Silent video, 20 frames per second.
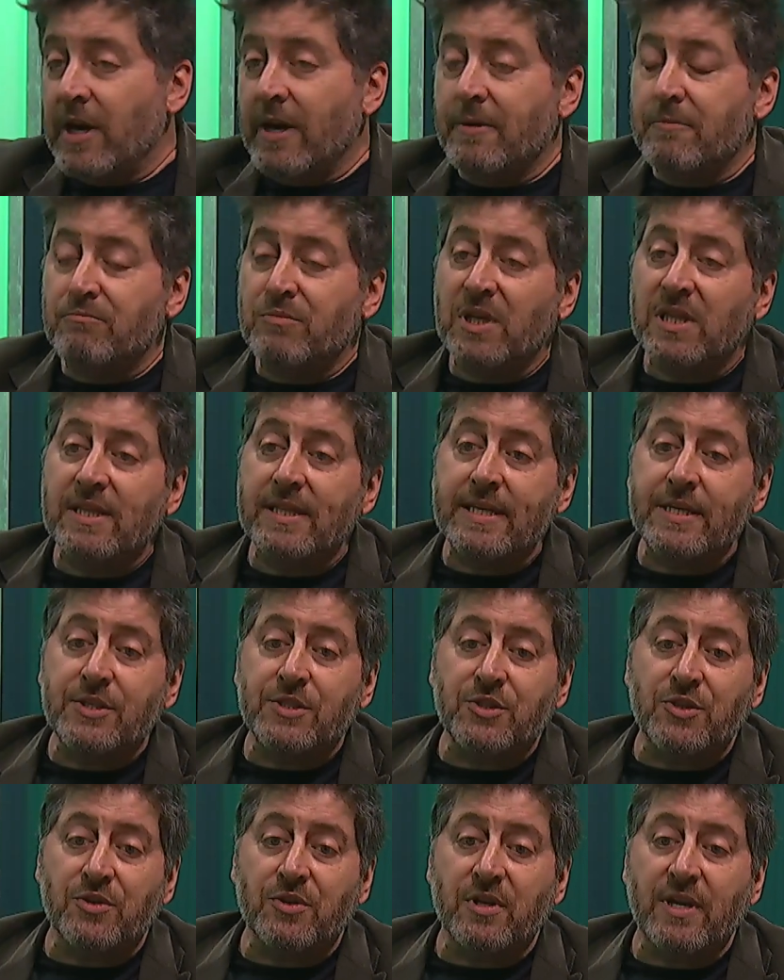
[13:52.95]
Middle
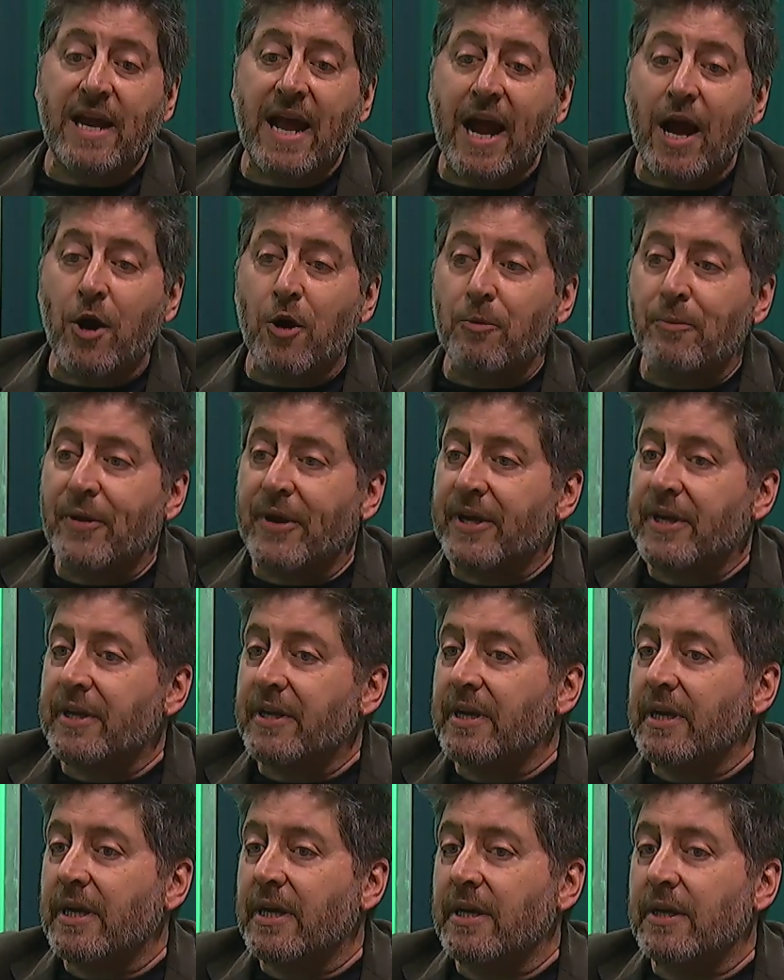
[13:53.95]
Eastern Arabic
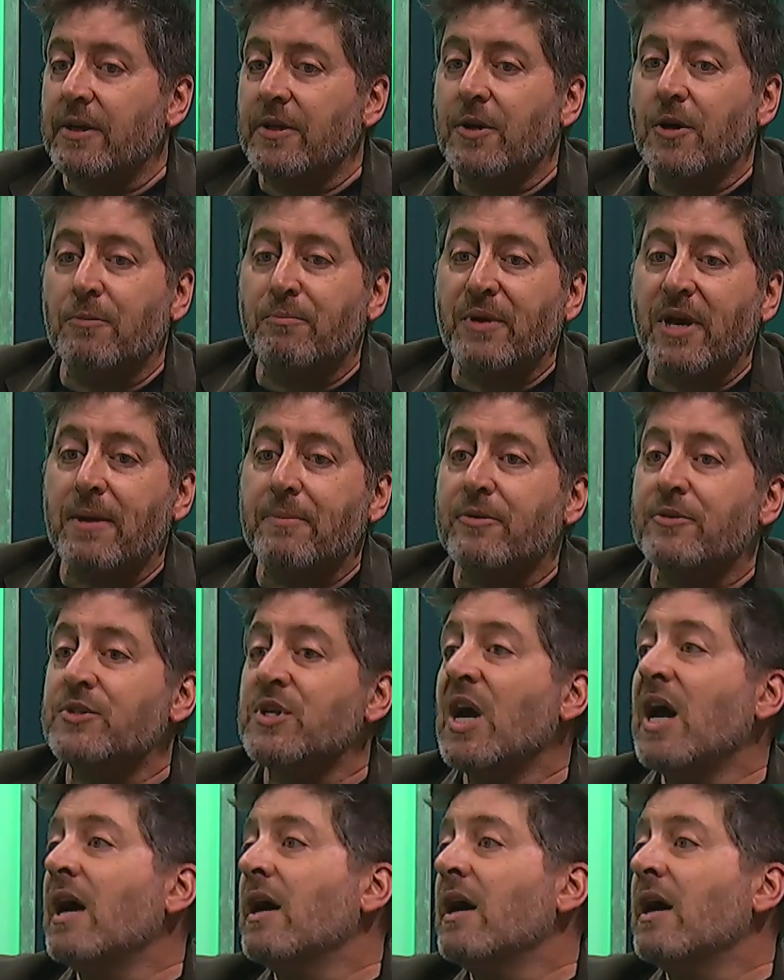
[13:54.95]
papers.